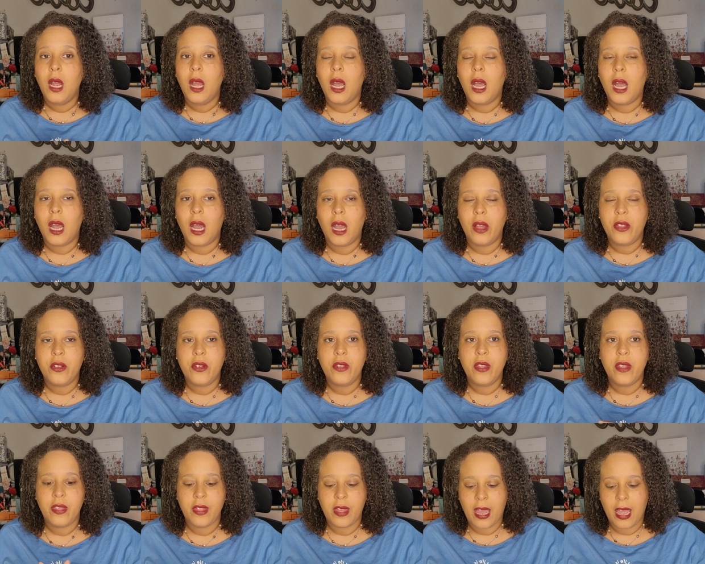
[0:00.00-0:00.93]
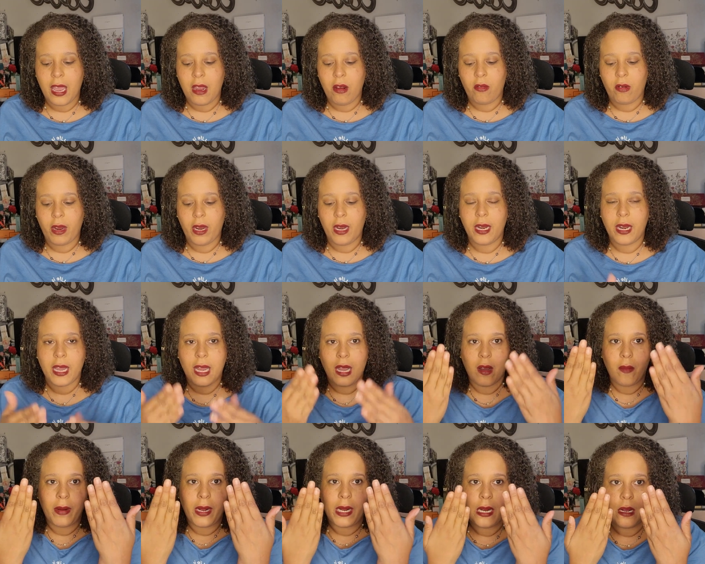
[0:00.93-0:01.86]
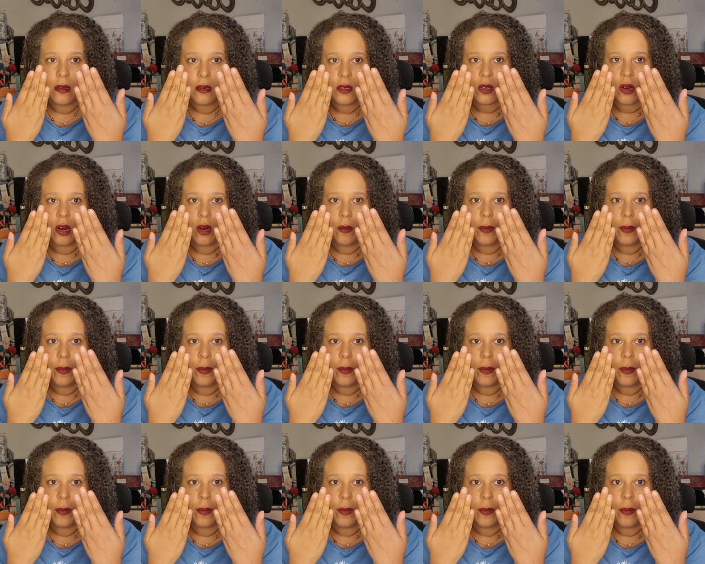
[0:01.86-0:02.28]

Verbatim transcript: uh, other than that right now my nails are